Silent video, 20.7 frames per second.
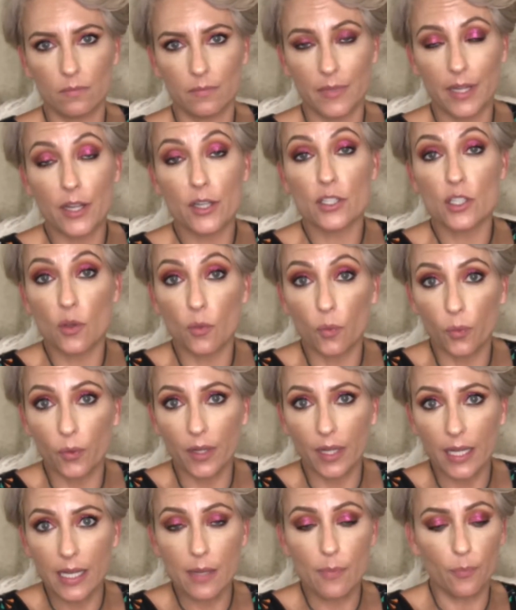here's a
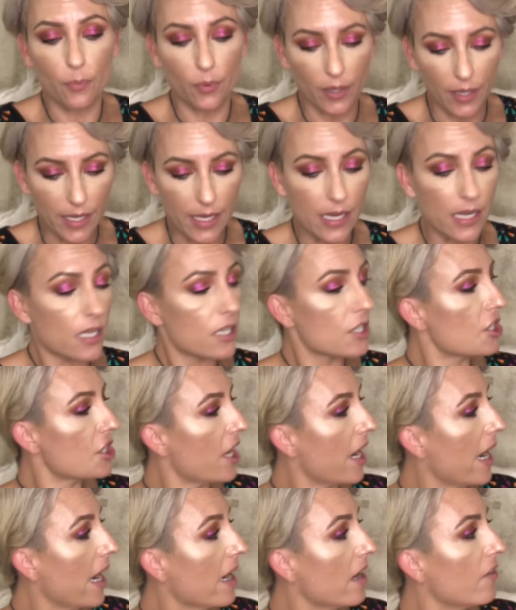really pretty
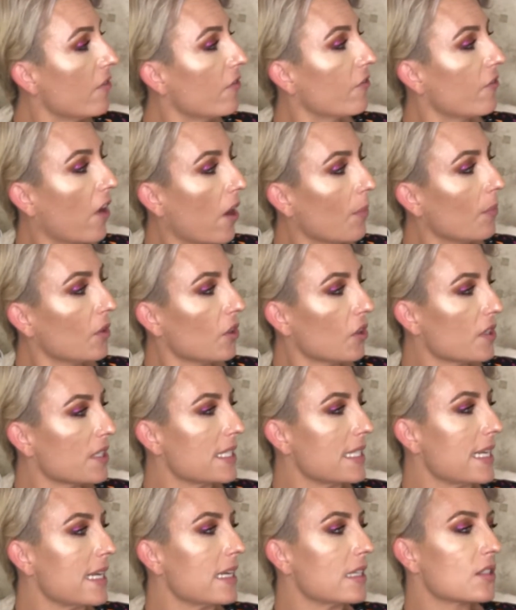shade from
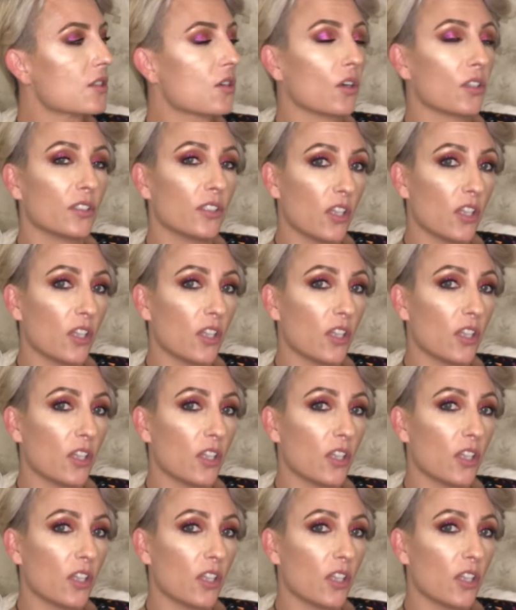Looxi. It's called